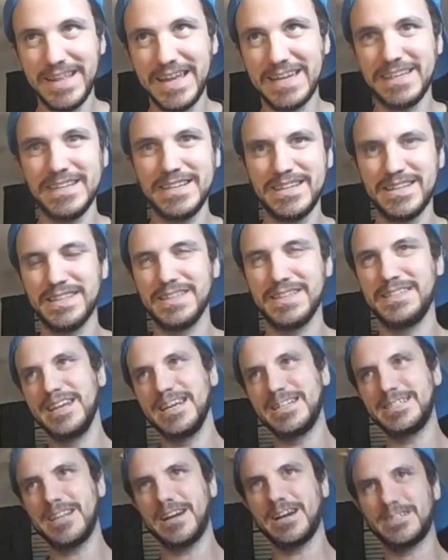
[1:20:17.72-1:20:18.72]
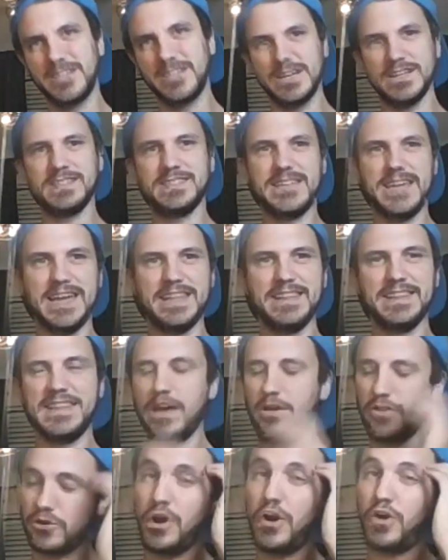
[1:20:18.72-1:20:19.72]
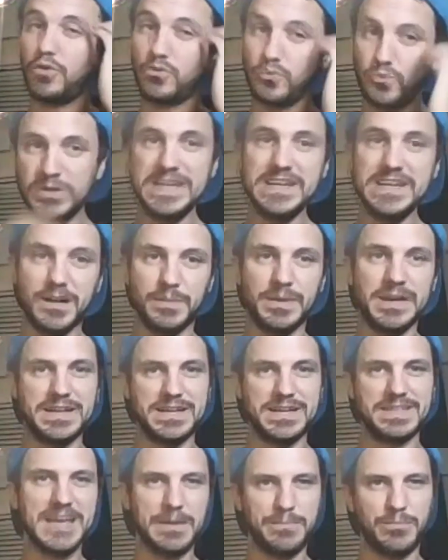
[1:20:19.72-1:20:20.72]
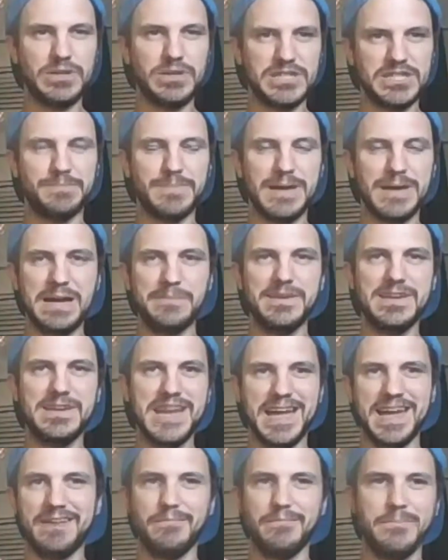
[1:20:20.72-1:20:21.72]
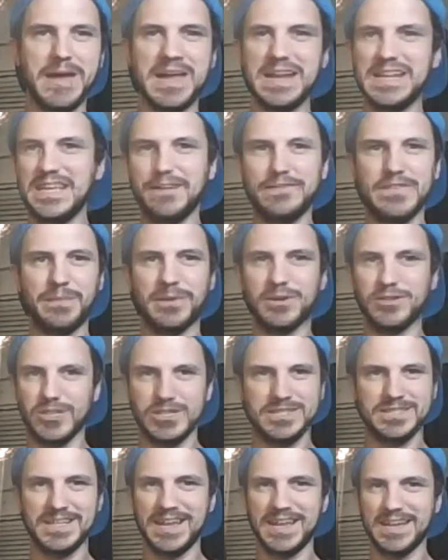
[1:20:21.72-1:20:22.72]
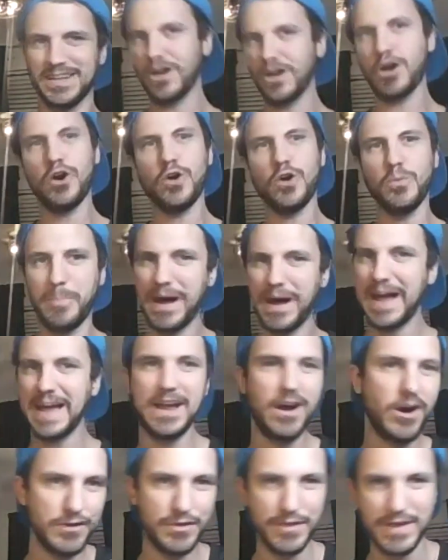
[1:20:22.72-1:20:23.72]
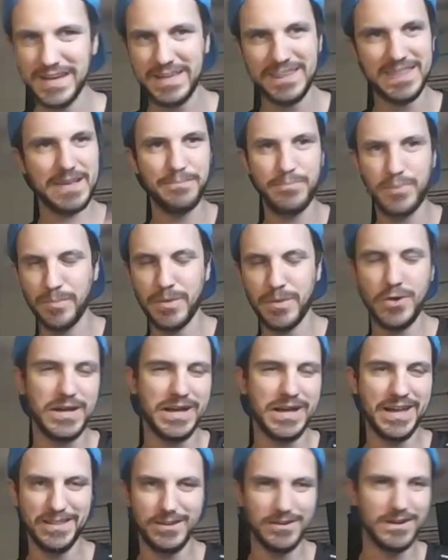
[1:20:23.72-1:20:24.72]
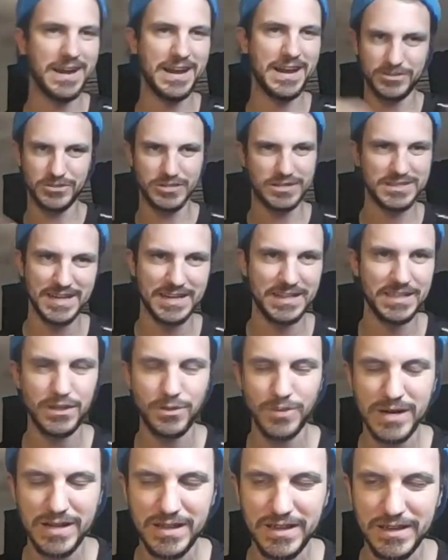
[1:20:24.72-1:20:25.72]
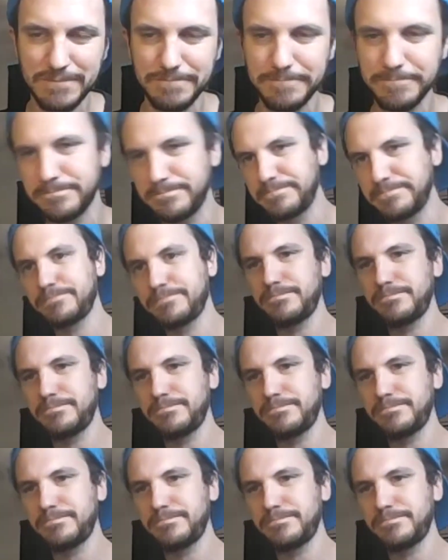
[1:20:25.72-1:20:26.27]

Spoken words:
like TikTok does get, now they're all real, but it does get pretty spammy. And many of them are just like, oh, buy our thing and then promote it. And they're not actually sending you anything.